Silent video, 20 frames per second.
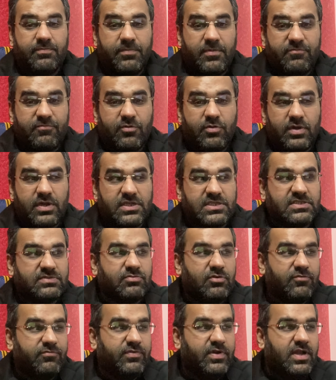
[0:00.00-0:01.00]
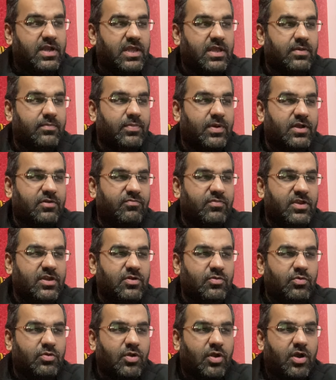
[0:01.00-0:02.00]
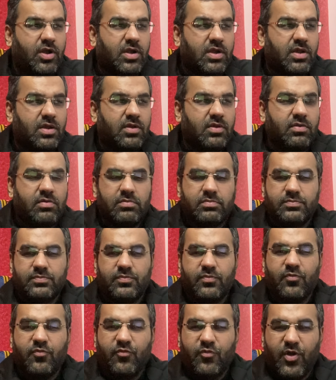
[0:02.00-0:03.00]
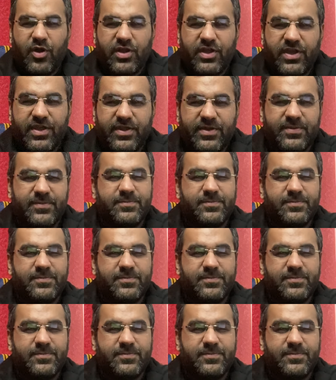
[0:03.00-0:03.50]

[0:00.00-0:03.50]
before us for funding, but we do not want it.